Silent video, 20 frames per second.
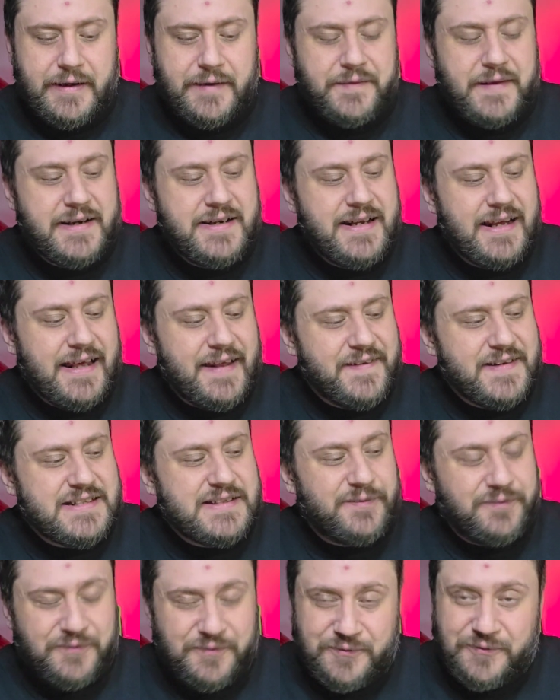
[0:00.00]
Then you get
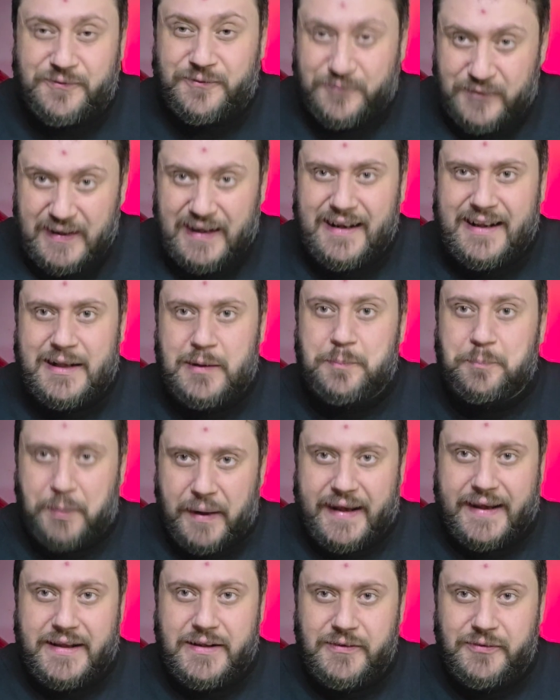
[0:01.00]
this Philly
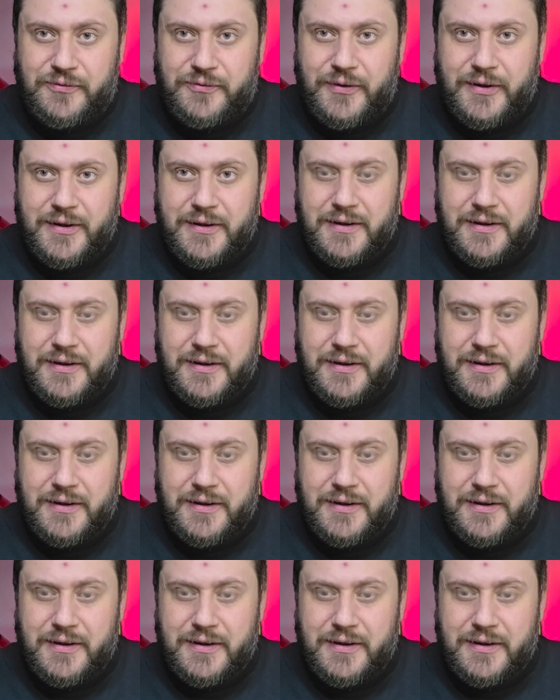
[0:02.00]
beef,